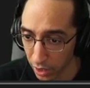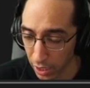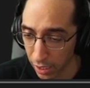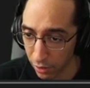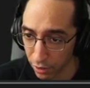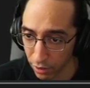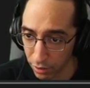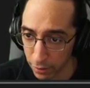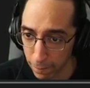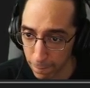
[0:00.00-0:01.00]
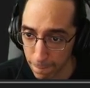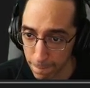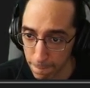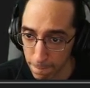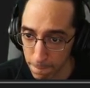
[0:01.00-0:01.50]
Yeah, there's just...
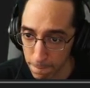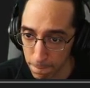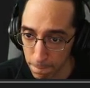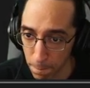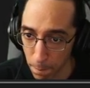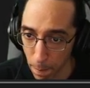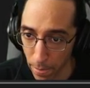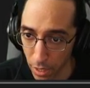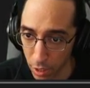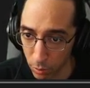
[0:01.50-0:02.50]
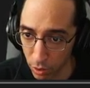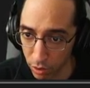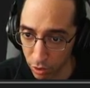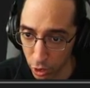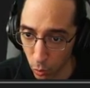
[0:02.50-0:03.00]
I don't really
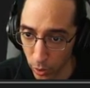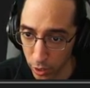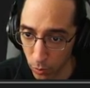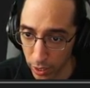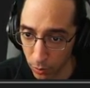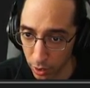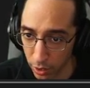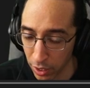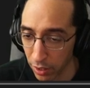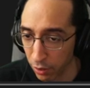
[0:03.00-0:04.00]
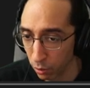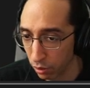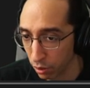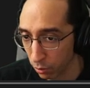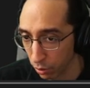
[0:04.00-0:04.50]
see a way around it. And then this
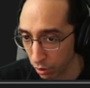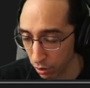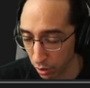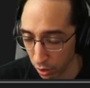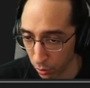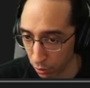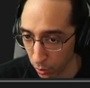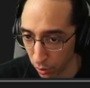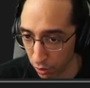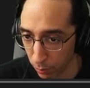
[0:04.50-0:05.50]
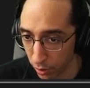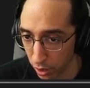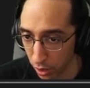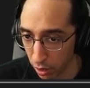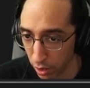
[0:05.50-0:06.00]
was just silly. There's no reason to
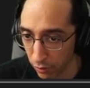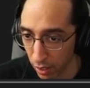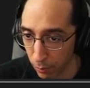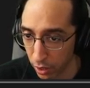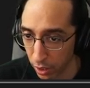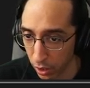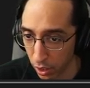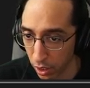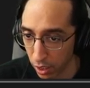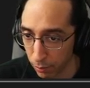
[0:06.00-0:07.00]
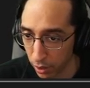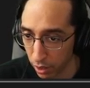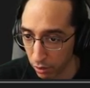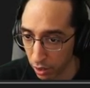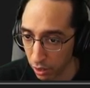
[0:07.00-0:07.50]
play here. Like, if I play here and he
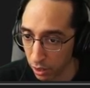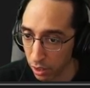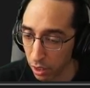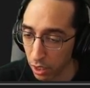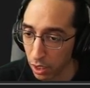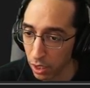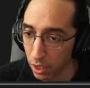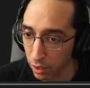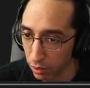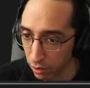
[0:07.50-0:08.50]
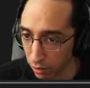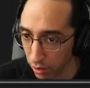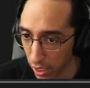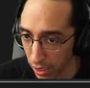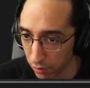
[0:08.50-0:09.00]
plays here, This is
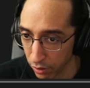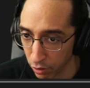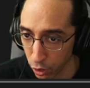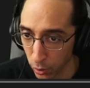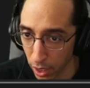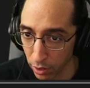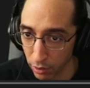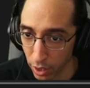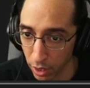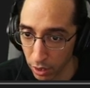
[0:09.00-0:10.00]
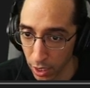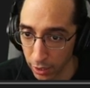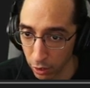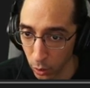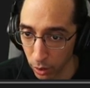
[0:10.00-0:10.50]
not even two eyes yet. I
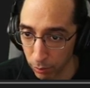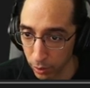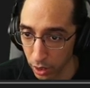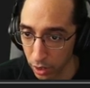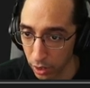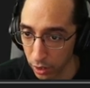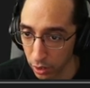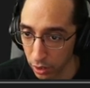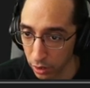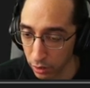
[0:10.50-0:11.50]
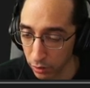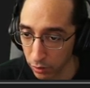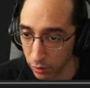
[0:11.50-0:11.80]
can go ahead and play here.